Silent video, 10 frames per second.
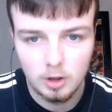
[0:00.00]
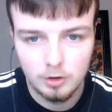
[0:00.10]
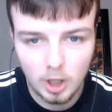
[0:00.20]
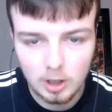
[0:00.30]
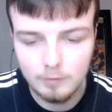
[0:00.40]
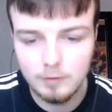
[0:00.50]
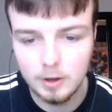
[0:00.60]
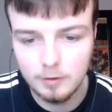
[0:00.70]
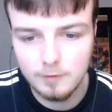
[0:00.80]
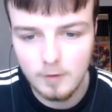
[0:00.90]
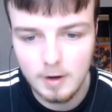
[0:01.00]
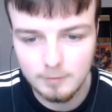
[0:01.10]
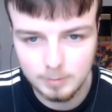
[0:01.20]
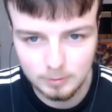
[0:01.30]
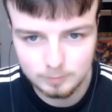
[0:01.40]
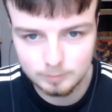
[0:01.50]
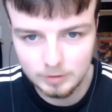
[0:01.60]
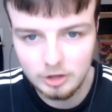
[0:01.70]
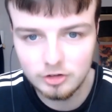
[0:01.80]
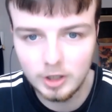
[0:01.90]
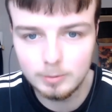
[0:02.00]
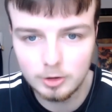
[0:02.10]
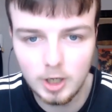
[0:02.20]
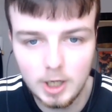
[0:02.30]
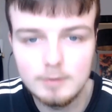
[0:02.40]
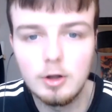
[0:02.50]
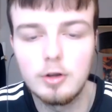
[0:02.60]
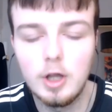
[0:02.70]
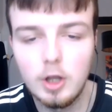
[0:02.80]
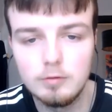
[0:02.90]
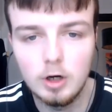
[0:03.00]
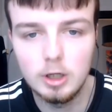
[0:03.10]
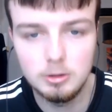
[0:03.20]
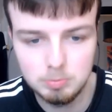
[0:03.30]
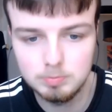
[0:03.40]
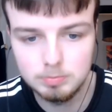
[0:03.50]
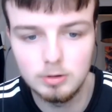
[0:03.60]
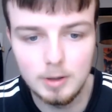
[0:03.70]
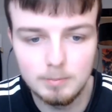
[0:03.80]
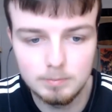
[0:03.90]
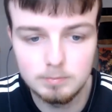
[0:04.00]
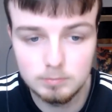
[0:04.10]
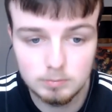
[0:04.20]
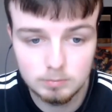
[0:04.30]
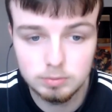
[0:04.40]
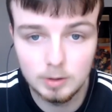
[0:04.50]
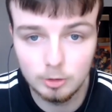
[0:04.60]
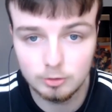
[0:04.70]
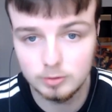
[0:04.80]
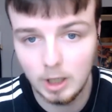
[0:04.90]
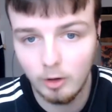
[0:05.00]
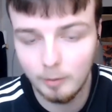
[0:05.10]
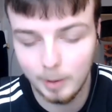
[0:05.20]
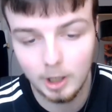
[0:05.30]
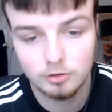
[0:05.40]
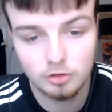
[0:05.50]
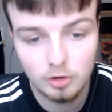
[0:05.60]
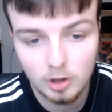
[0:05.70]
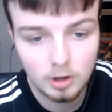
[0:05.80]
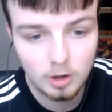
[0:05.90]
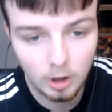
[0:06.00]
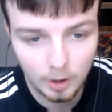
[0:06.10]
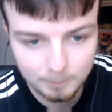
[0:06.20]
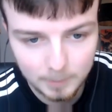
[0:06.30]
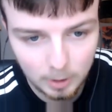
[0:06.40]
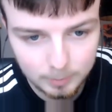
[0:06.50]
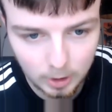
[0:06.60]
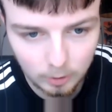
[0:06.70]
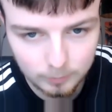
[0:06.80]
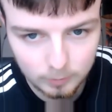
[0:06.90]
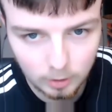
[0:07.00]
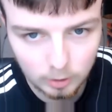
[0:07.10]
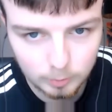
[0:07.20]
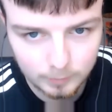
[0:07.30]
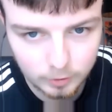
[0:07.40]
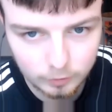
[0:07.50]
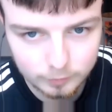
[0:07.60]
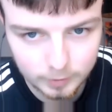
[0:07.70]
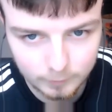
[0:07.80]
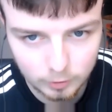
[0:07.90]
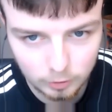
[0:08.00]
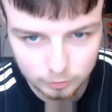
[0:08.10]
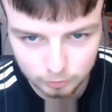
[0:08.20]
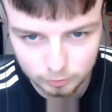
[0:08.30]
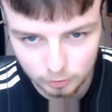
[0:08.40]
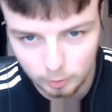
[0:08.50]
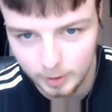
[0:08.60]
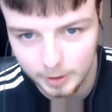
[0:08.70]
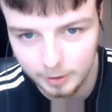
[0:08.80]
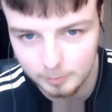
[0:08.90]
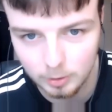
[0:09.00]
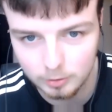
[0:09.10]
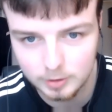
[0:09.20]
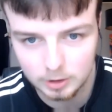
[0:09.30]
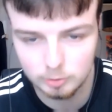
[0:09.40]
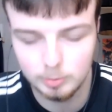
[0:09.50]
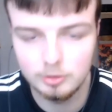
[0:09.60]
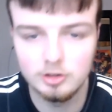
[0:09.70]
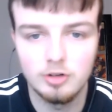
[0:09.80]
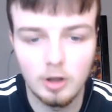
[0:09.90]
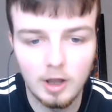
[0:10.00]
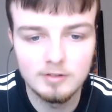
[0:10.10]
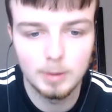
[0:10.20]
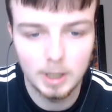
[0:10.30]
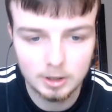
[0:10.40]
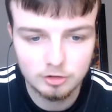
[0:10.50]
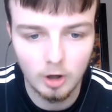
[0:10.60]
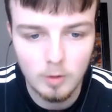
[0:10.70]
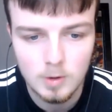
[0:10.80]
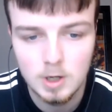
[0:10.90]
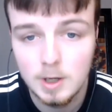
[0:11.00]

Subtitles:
nullify the threat of both Reece James and Kai Havertz down that right pretty much throughout the match, helping on along with Godfrey, of course, who's not quite in his most natural position at left back. So